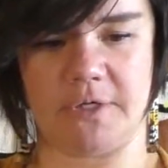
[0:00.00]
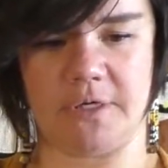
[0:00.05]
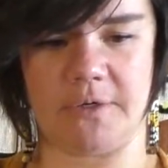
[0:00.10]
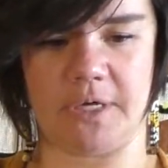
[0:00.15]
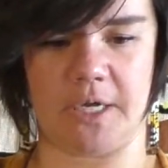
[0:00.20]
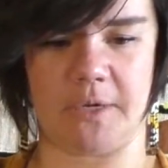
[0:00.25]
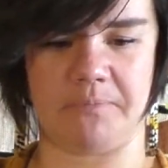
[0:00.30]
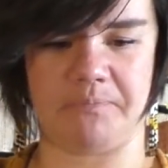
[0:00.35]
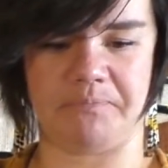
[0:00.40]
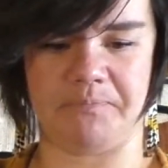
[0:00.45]

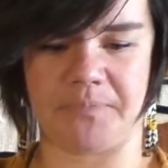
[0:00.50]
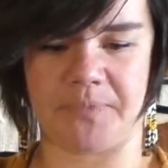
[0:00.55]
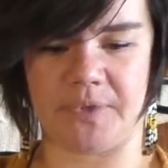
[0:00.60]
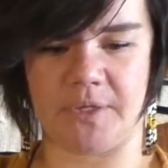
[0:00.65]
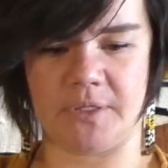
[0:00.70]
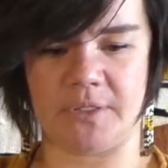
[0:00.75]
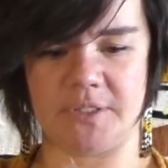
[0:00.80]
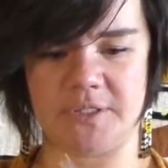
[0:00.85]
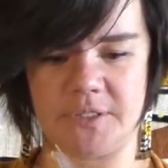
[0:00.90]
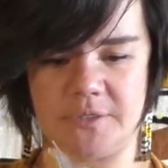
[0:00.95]
Okay.
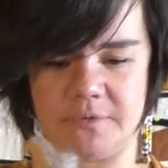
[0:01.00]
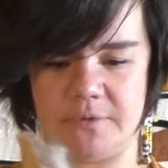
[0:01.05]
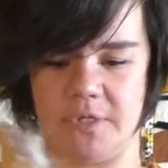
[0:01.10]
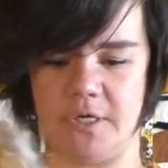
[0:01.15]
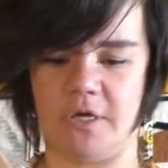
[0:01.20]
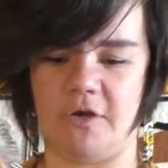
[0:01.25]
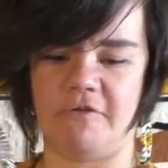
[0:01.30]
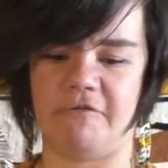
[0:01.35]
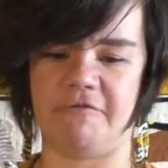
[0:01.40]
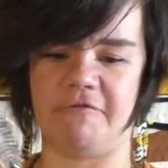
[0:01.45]
So
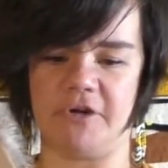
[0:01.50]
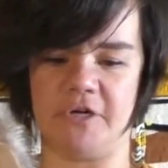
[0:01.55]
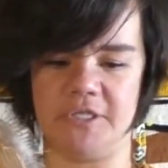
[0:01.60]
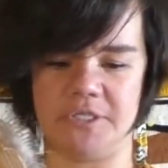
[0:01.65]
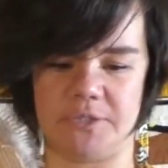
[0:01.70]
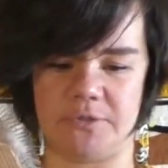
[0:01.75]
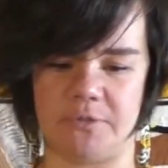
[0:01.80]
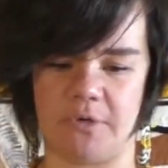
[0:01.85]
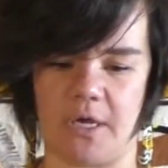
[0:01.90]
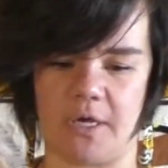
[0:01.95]

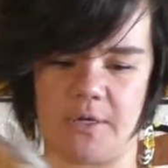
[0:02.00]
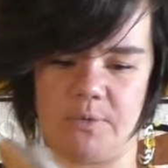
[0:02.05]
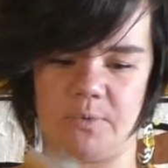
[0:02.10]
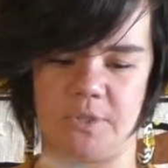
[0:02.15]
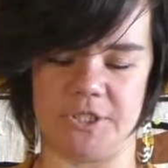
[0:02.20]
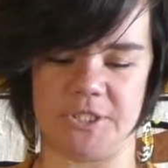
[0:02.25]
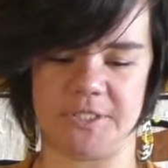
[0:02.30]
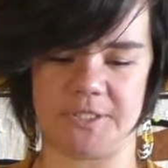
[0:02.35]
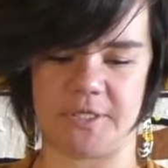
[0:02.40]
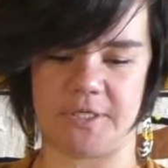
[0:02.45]
first run, we're
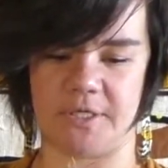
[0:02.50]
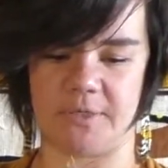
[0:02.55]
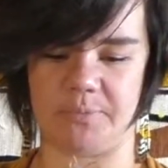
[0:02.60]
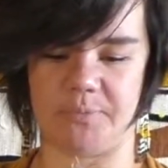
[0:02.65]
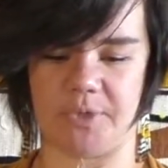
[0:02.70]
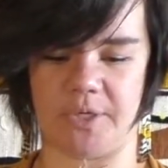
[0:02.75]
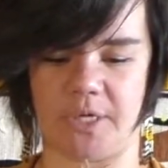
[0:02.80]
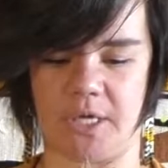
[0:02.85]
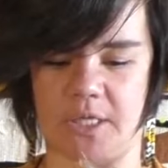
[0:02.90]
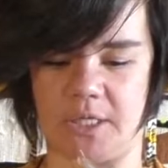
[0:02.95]
just gonna
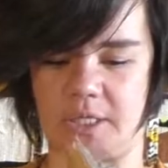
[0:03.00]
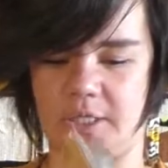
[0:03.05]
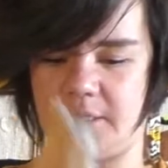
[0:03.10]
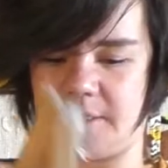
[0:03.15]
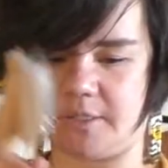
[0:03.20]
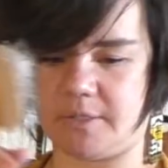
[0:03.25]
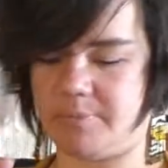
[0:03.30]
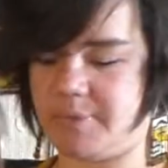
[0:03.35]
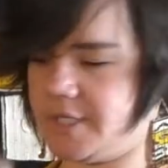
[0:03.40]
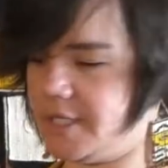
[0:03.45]
put a
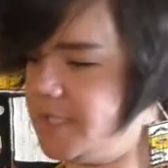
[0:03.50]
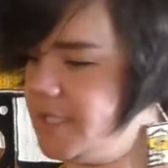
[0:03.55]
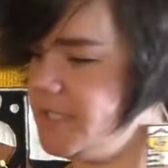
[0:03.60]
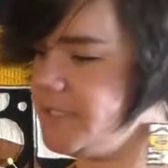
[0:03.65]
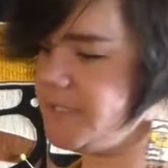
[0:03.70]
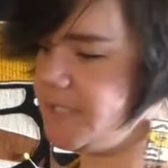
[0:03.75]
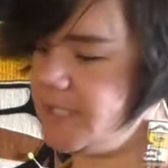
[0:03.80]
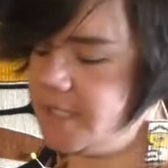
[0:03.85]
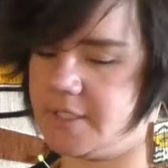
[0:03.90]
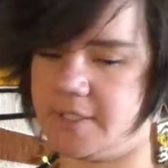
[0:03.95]
little bit of
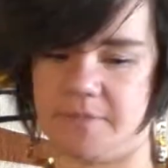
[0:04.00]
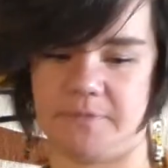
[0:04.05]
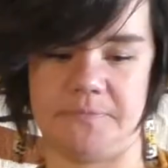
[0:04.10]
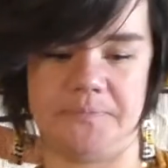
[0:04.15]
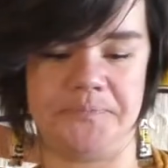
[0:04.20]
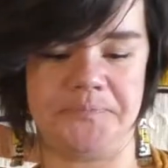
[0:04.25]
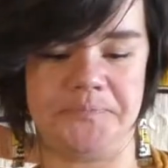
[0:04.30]
this in.